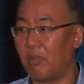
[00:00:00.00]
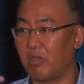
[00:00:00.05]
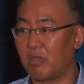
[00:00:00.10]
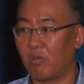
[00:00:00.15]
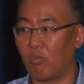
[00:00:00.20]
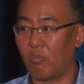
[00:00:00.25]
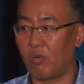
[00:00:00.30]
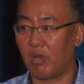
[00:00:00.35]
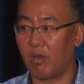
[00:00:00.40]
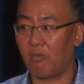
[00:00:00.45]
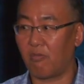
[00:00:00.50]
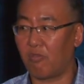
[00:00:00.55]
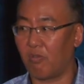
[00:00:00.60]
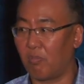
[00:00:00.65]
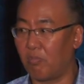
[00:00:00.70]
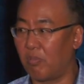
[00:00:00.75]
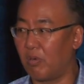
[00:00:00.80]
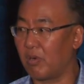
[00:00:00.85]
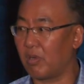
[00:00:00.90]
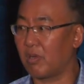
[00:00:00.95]
there's a wonderful
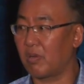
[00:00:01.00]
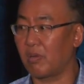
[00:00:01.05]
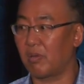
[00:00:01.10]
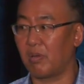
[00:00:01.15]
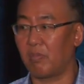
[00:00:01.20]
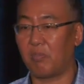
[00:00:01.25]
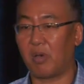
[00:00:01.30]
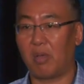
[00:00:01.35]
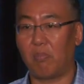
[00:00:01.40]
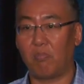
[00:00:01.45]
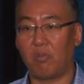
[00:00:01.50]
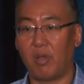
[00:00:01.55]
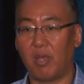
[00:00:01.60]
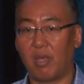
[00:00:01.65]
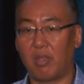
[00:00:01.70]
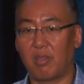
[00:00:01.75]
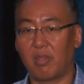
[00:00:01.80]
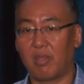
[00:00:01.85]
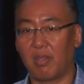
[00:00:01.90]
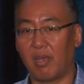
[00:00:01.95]
book by
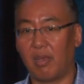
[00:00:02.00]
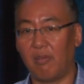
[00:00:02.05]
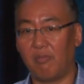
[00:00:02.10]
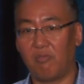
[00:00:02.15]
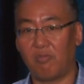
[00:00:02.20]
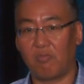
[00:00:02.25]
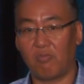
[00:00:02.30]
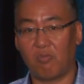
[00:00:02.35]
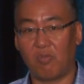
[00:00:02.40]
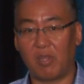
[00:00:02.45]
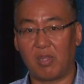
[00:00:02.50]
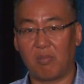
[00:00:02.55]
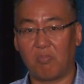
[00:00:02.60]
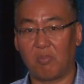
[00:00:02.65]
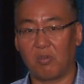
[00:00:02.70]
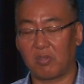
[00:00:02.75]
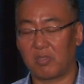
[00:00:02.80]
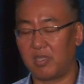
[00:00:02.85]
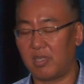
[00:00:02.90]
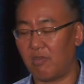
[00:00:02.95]
Breath. I've read the
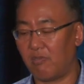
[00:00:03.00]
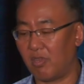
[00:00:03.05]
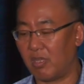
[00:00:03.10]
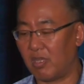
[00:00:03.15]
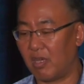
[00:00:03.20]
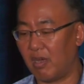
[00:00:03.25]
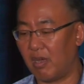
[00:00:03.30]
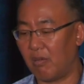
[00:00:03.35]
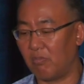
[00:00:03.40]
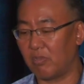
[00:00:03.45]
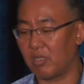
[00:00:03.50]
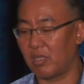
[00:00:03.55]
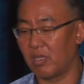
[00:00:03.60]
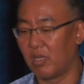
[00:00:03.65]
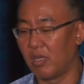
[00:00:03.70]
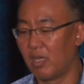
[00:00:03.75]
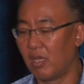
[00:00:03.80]
book 7 times.